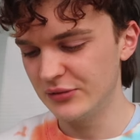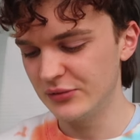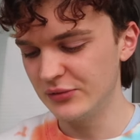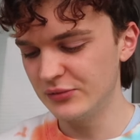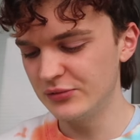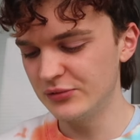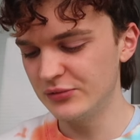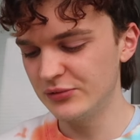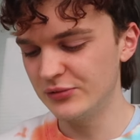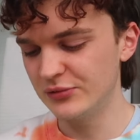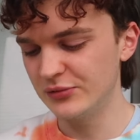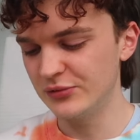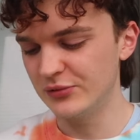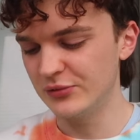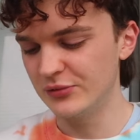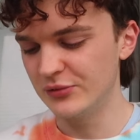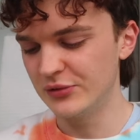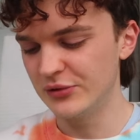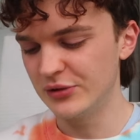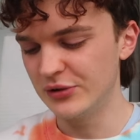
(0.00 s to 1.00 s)

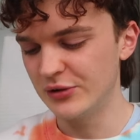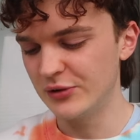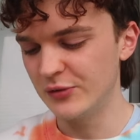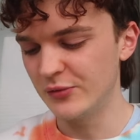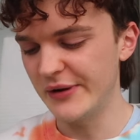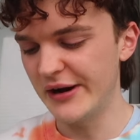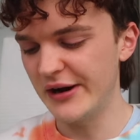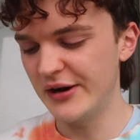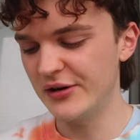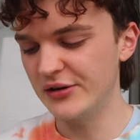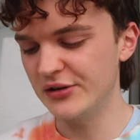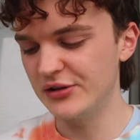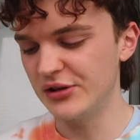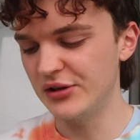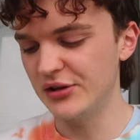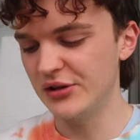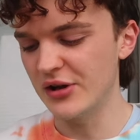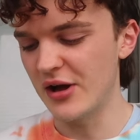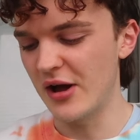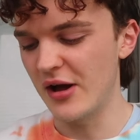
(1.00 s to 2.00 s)
Ooh, where are
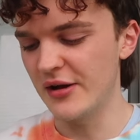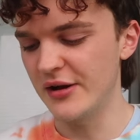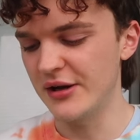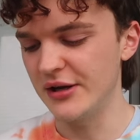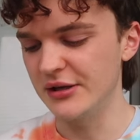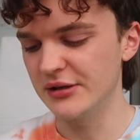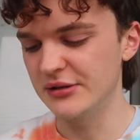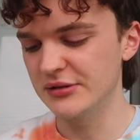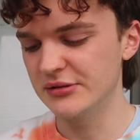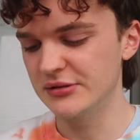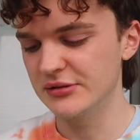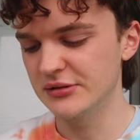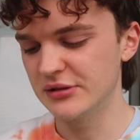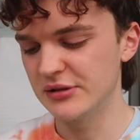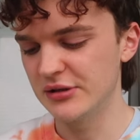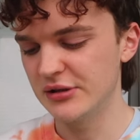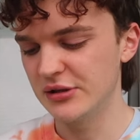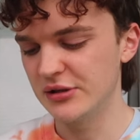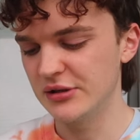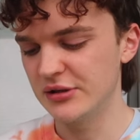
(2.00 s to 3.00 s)
ye out?
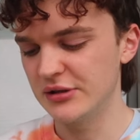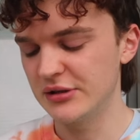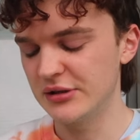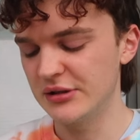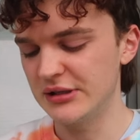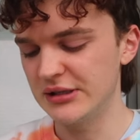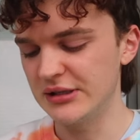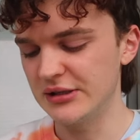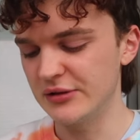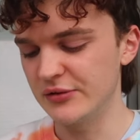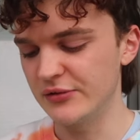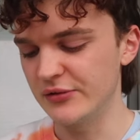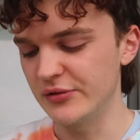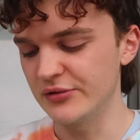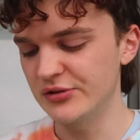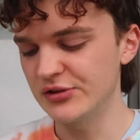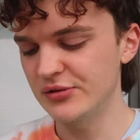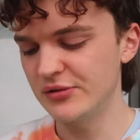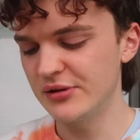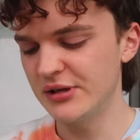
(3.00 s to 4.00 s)

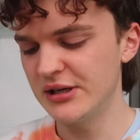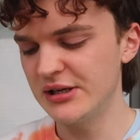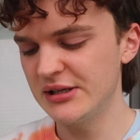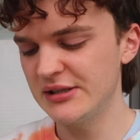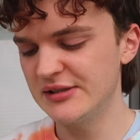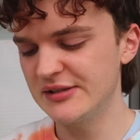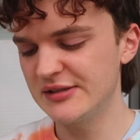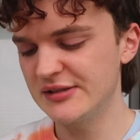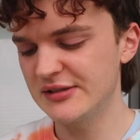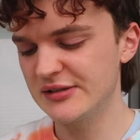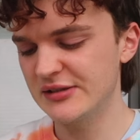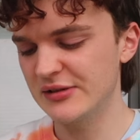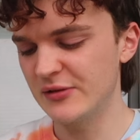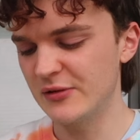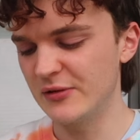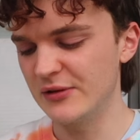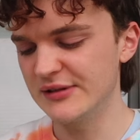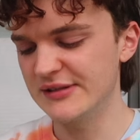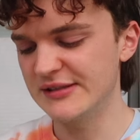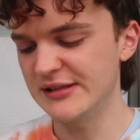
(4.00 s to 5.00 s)
Groceries
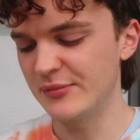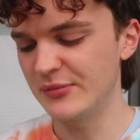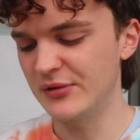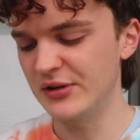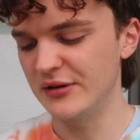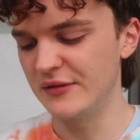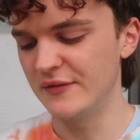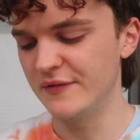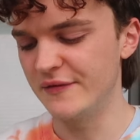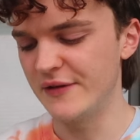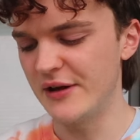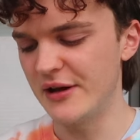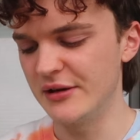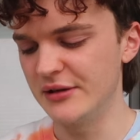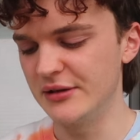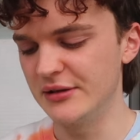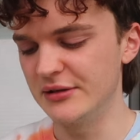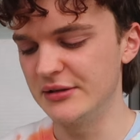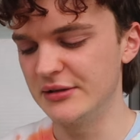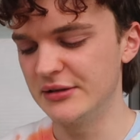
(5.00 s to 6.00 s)
or something
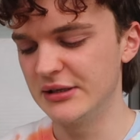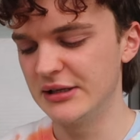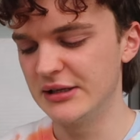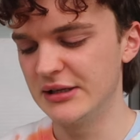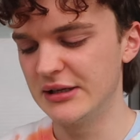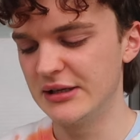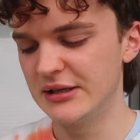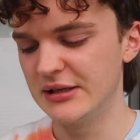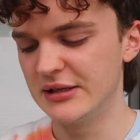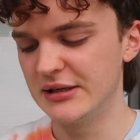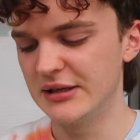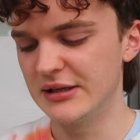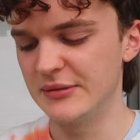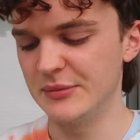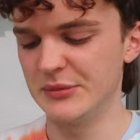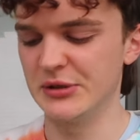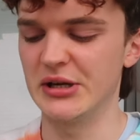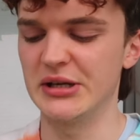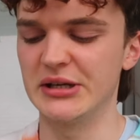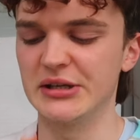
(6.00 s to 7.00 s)
fun?
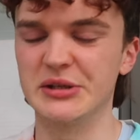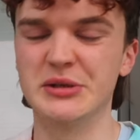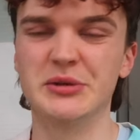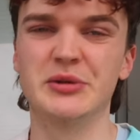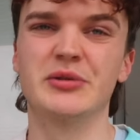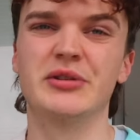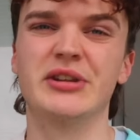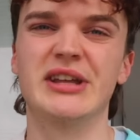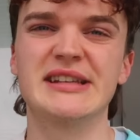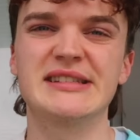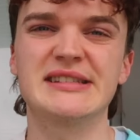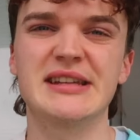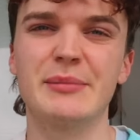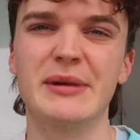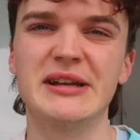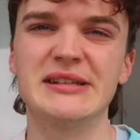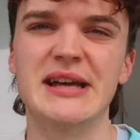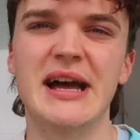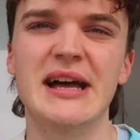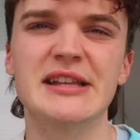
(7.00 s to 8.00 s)
Oh my God, I don't know the last time
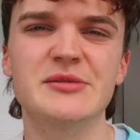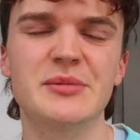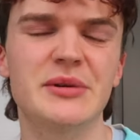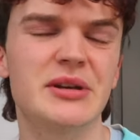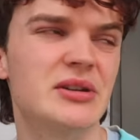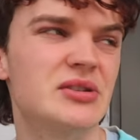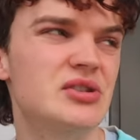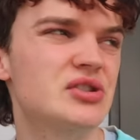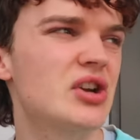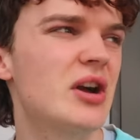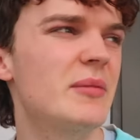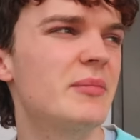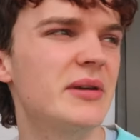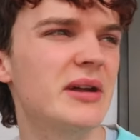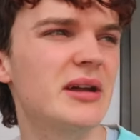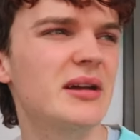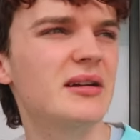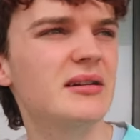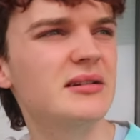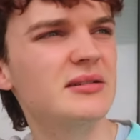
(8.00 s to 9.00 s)
my dad's went out
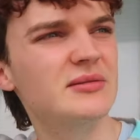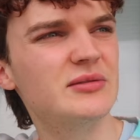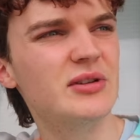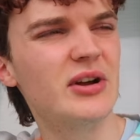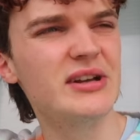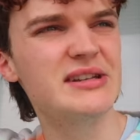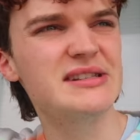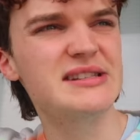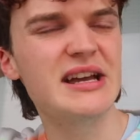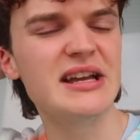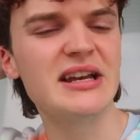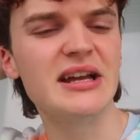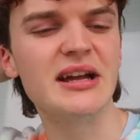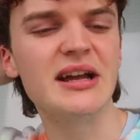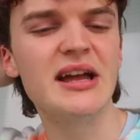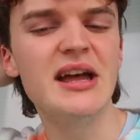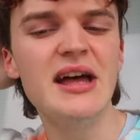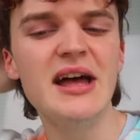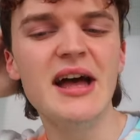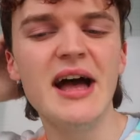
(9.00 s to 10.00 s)
shopping. Quite
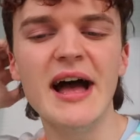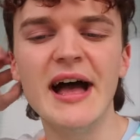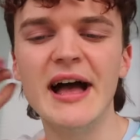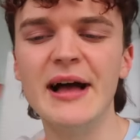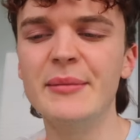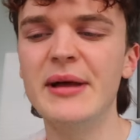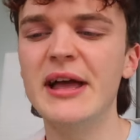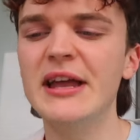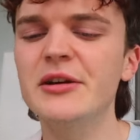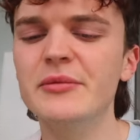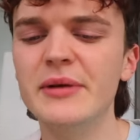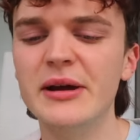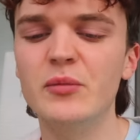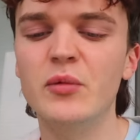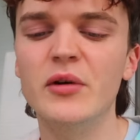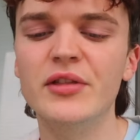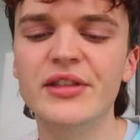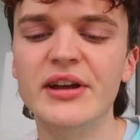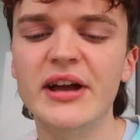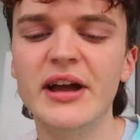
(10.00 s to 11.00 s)
exciting. Anyway,
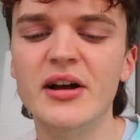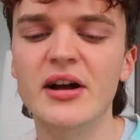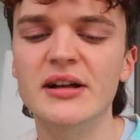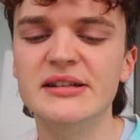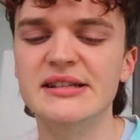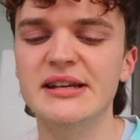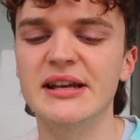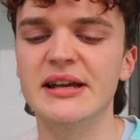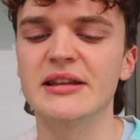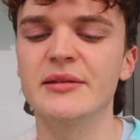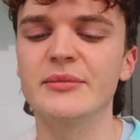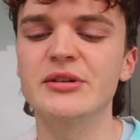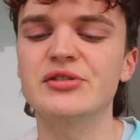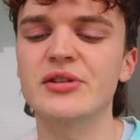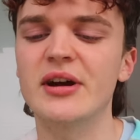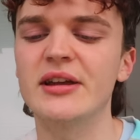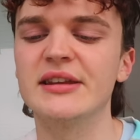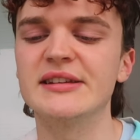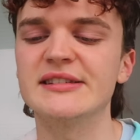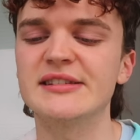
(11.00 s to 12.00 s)
one thing I got today, let me
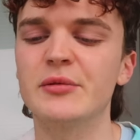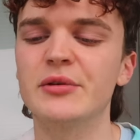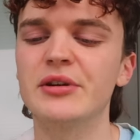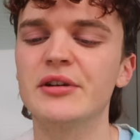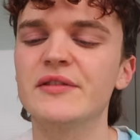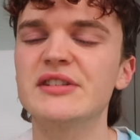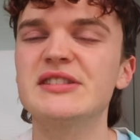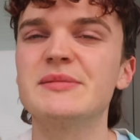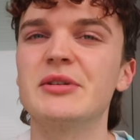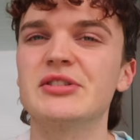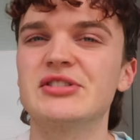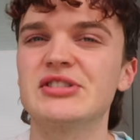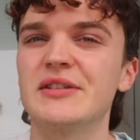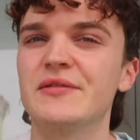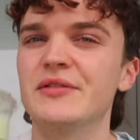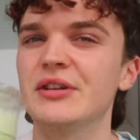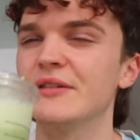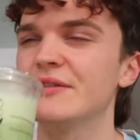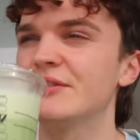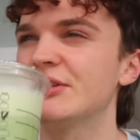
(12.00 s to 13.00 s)
try this. I wonder if it's much
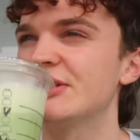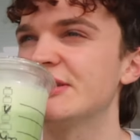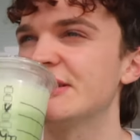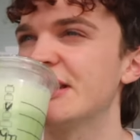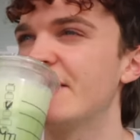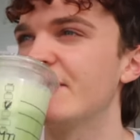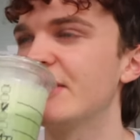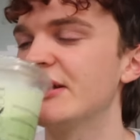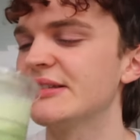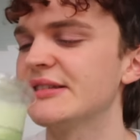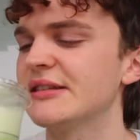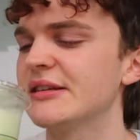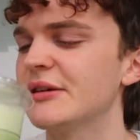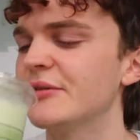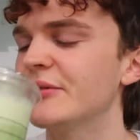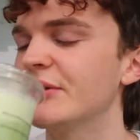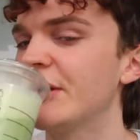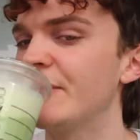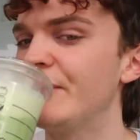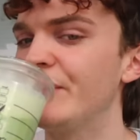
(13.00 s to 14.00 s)
different if it doesn't have ice in it.
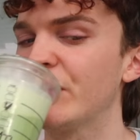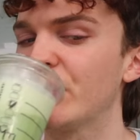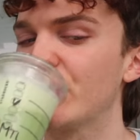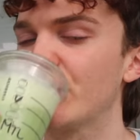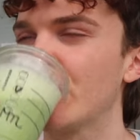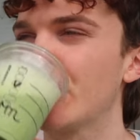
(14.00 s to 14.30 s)
Hold on.